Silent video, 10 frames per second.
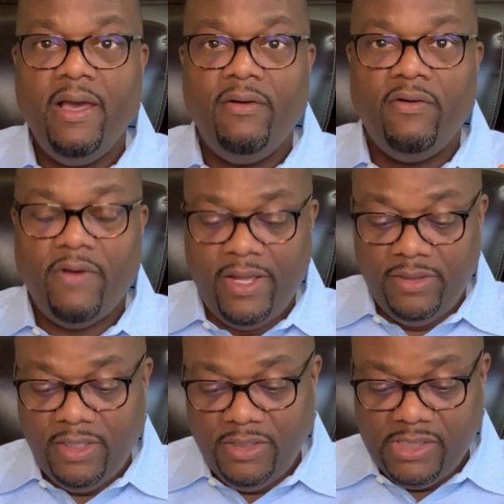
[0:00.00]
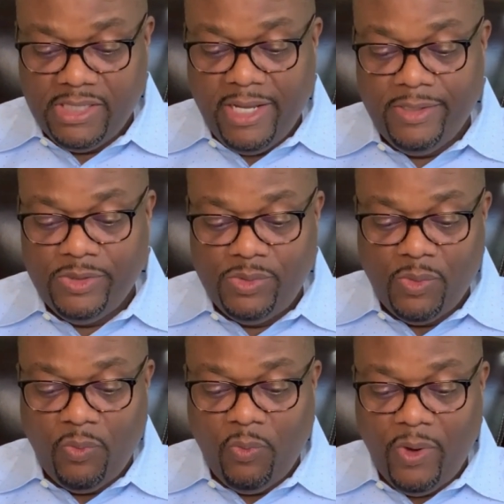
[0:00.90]
Right, and then it says
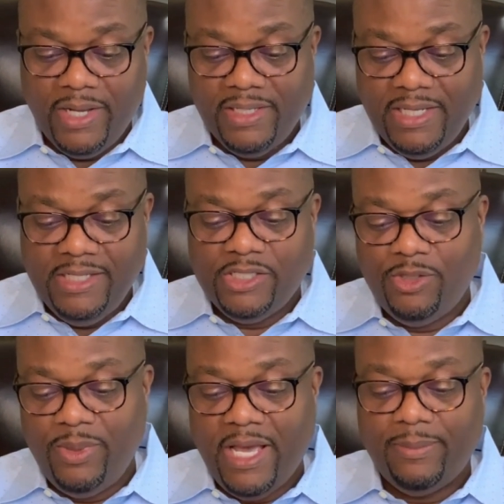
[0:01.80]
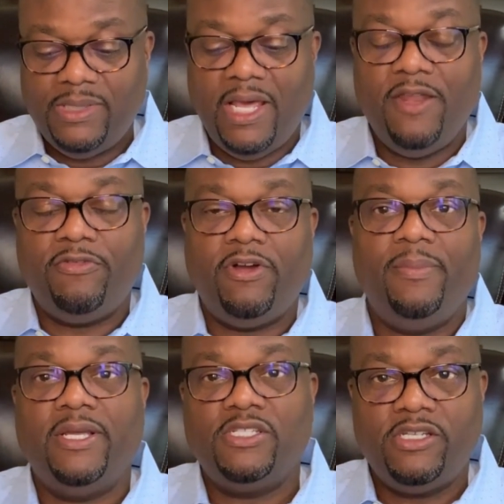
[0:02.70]
what needs to be obtained from
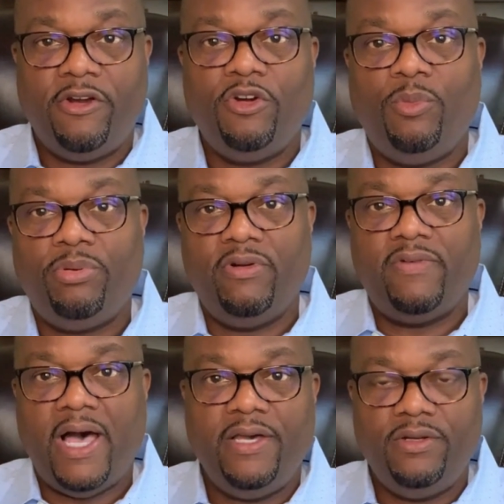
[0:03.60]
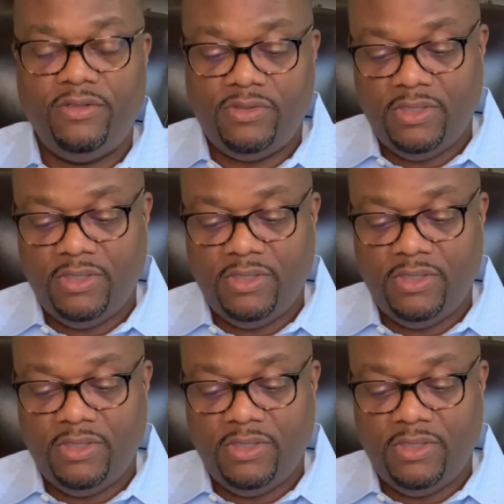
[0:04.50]
external providers.